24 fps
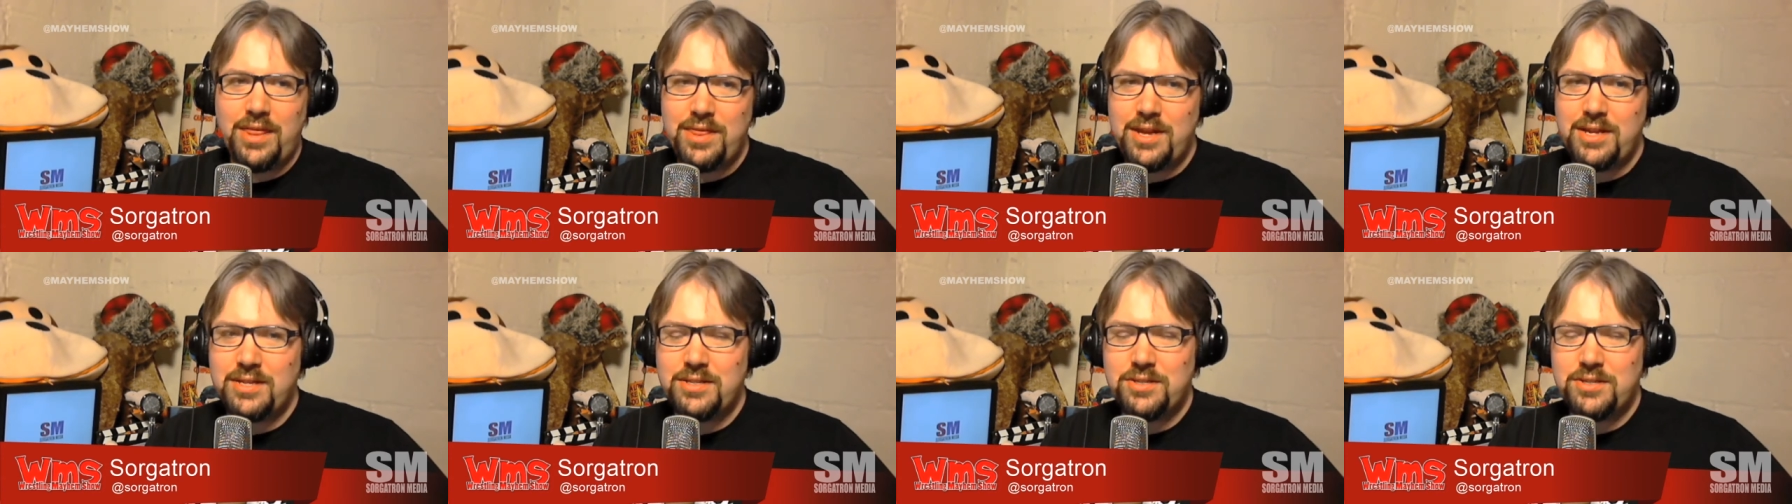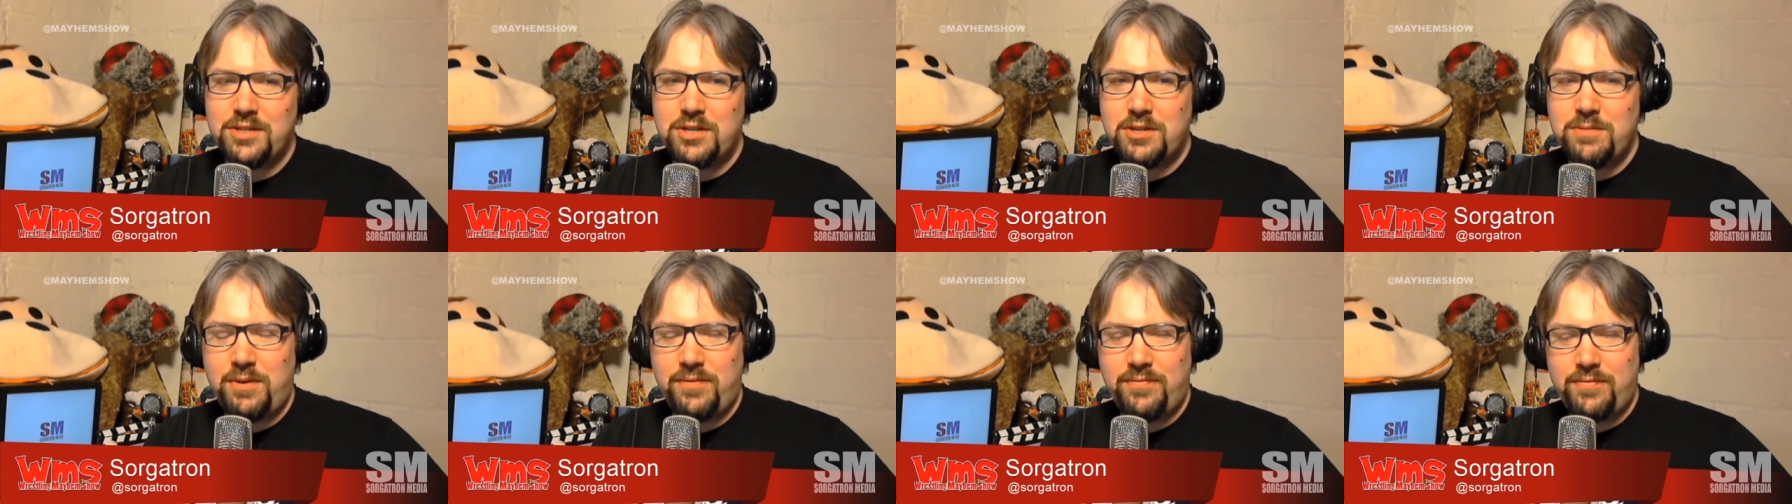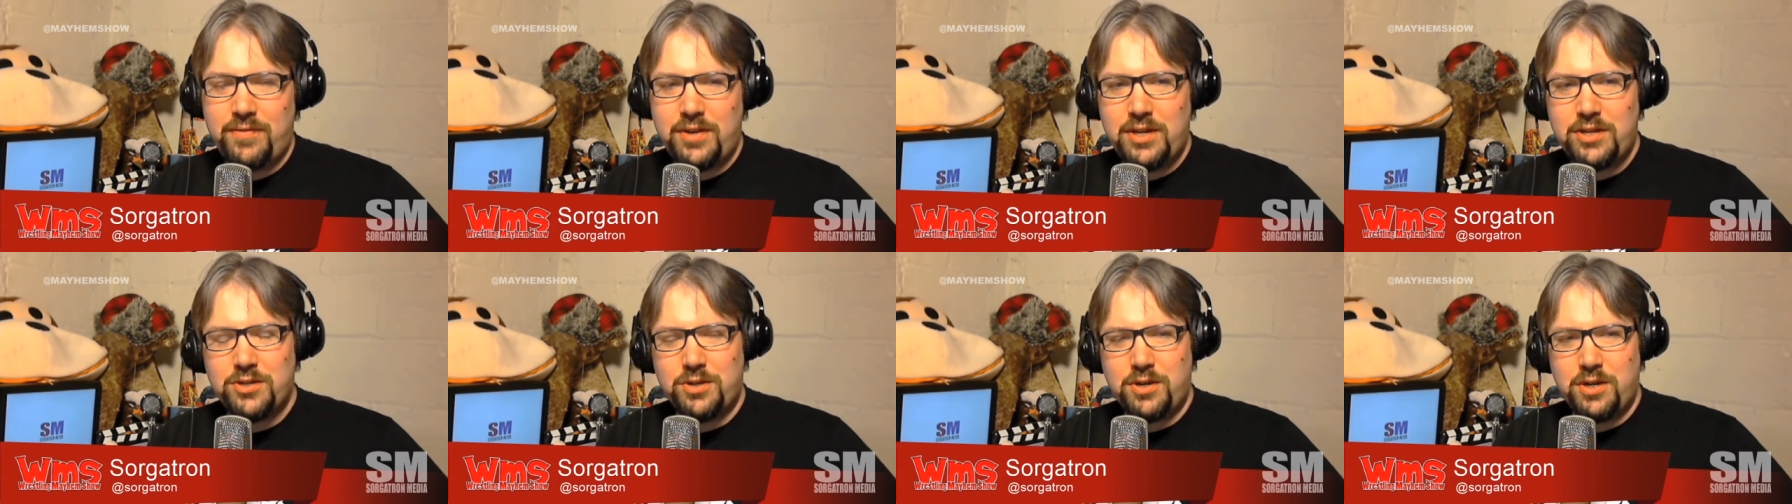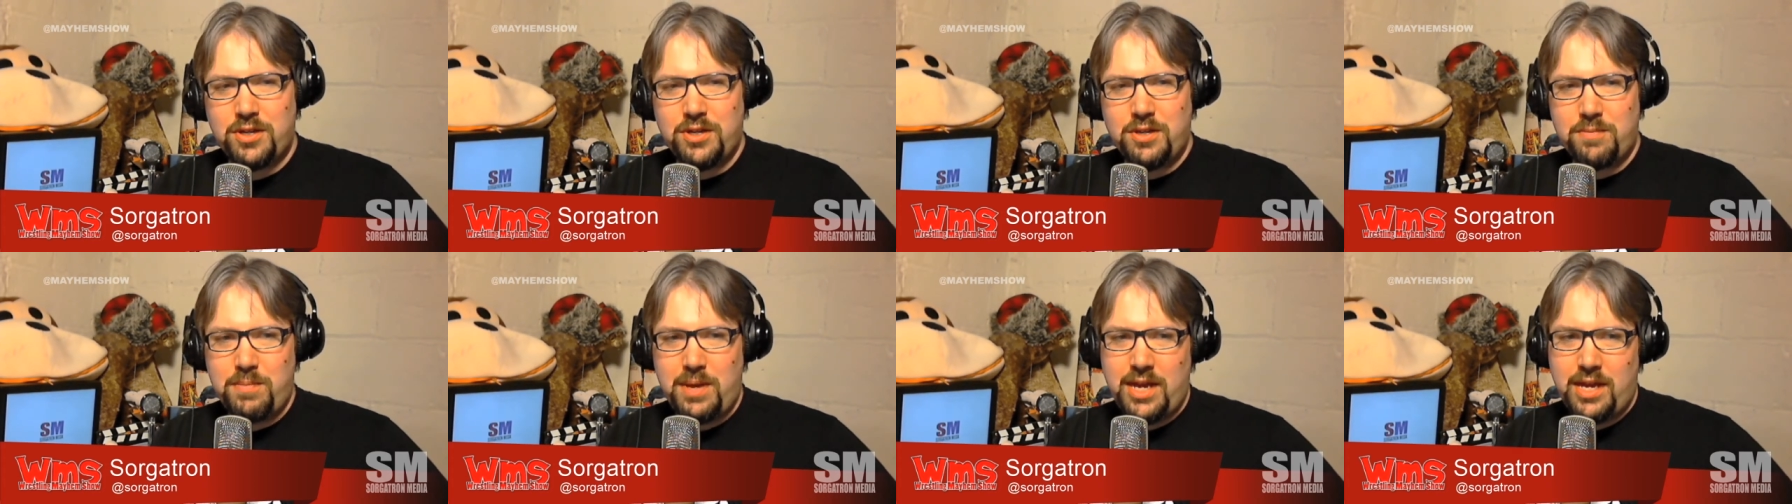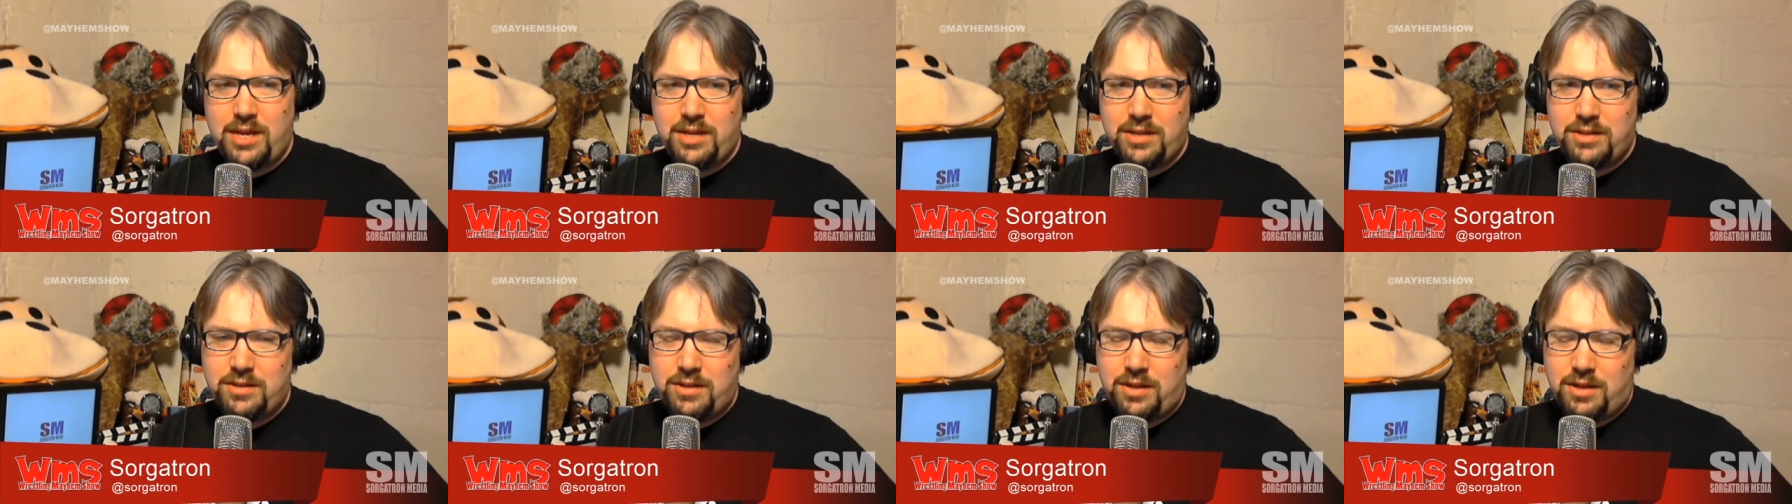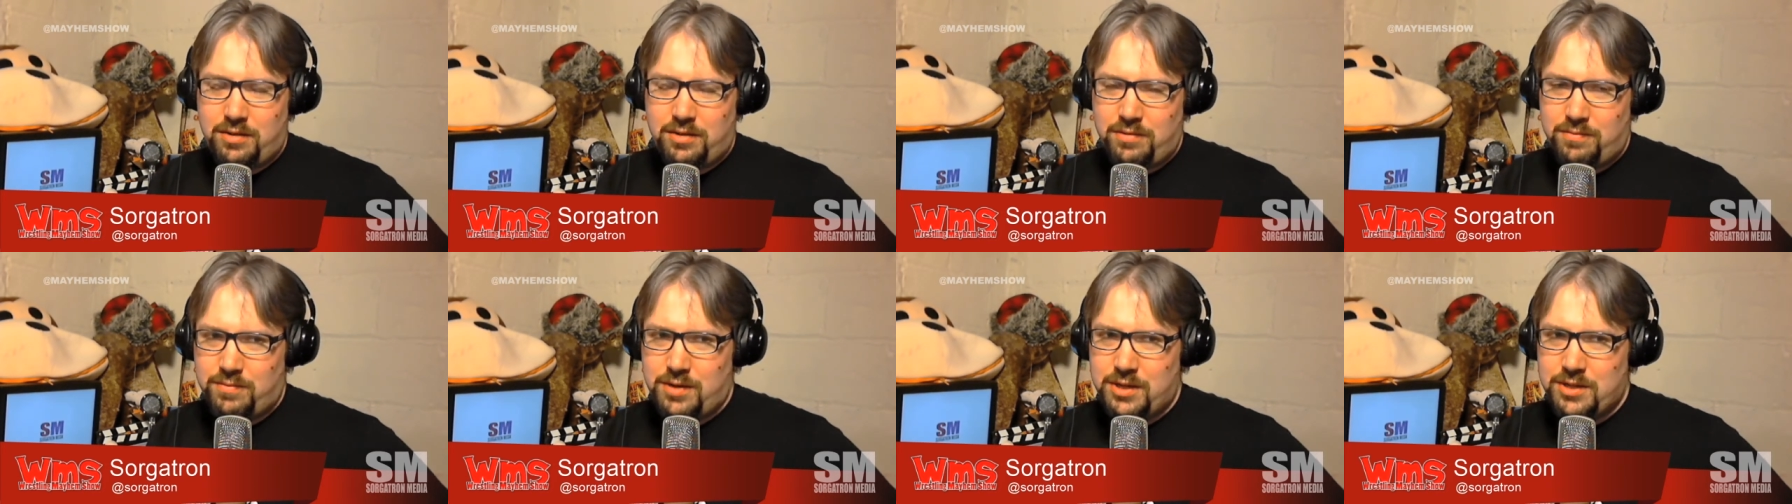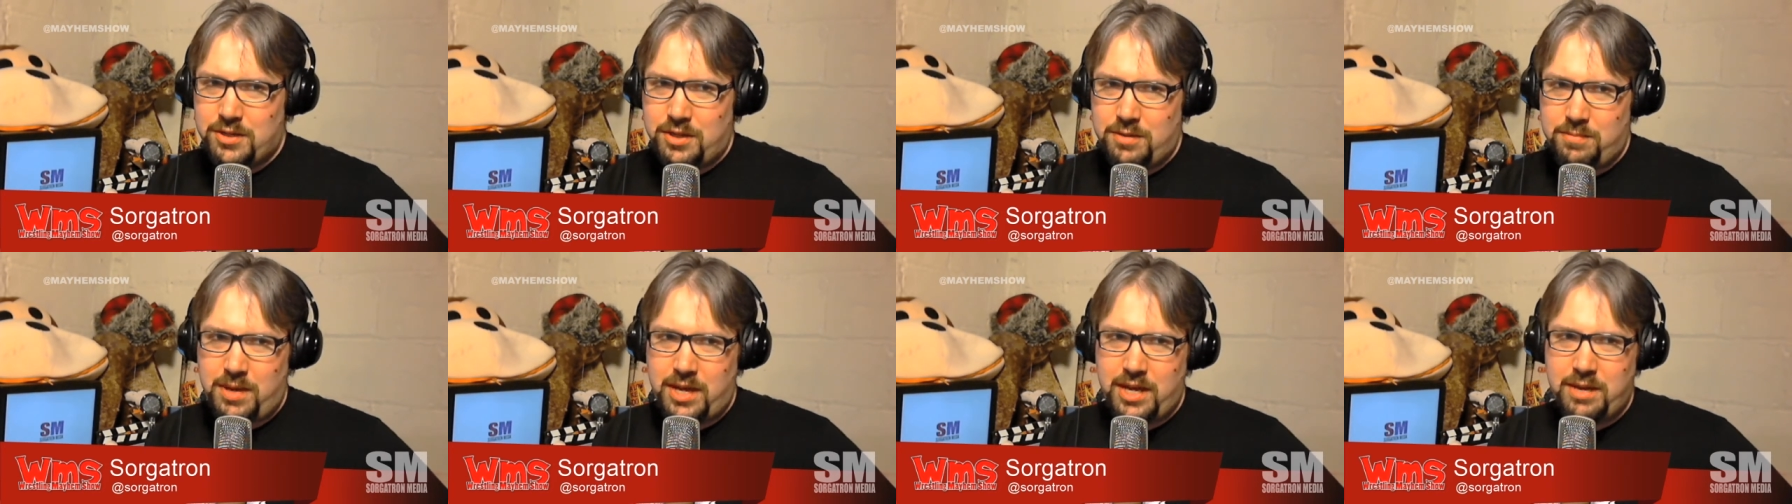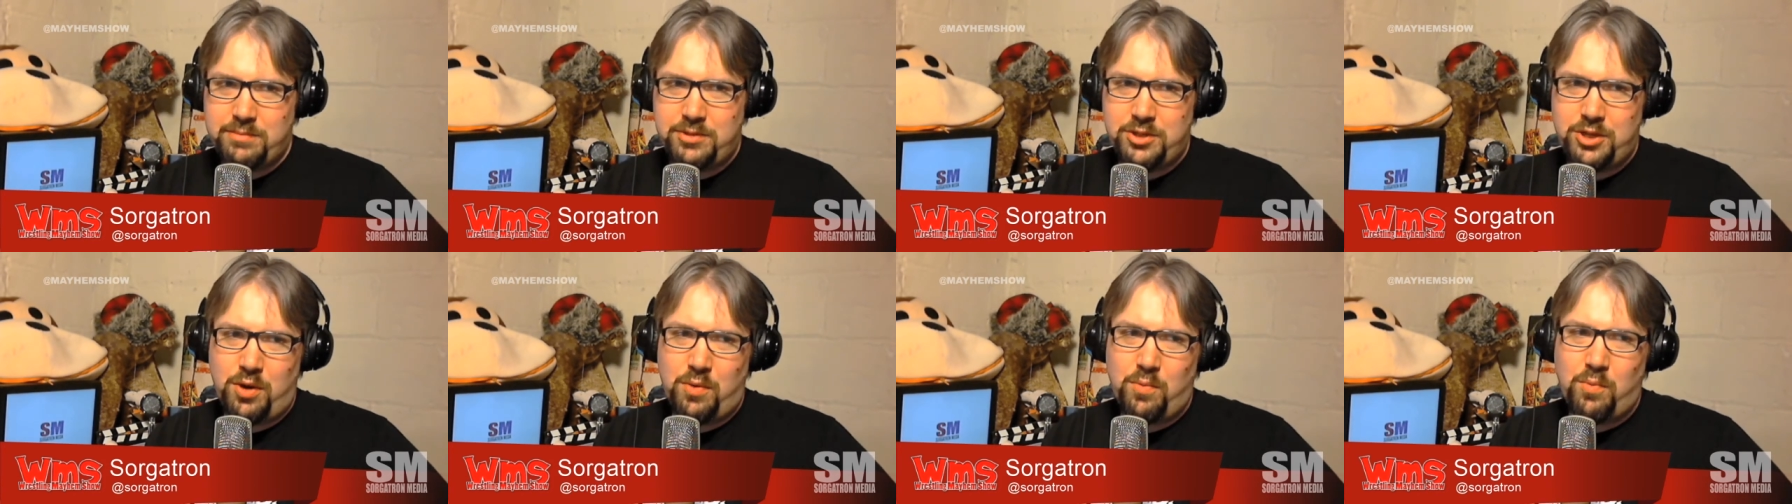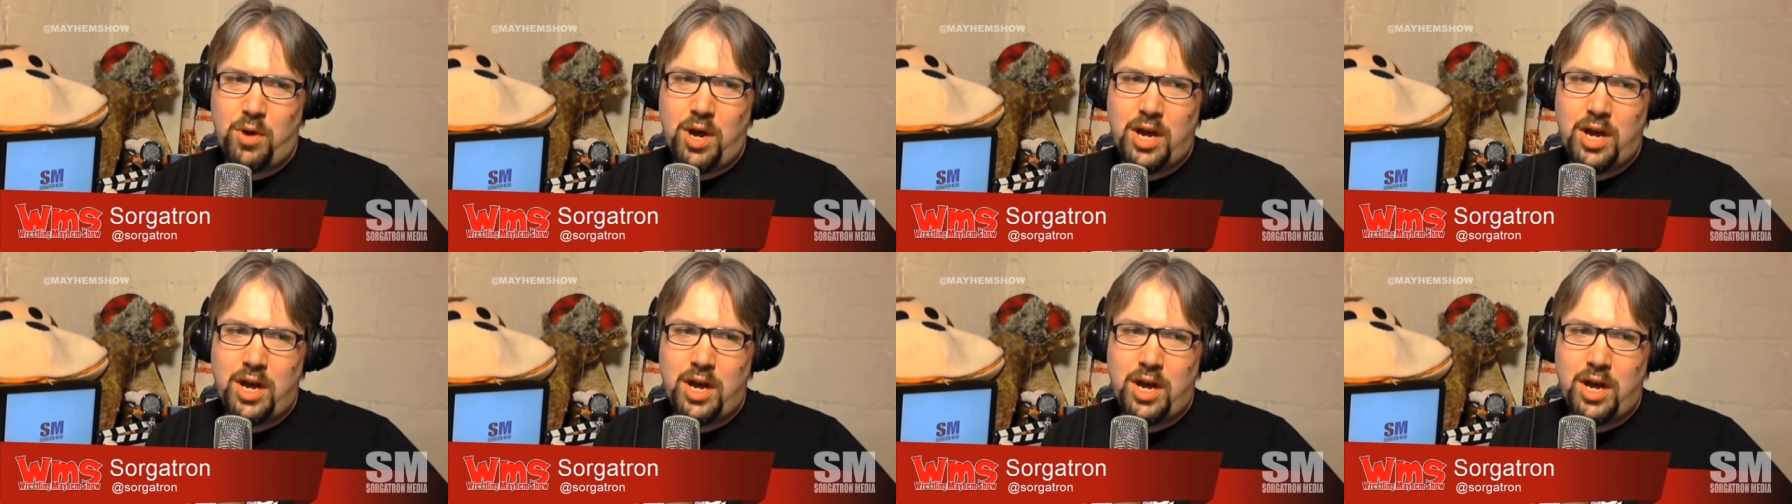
I think is going to be featured on the Ma- the Wrestling Mayhem Show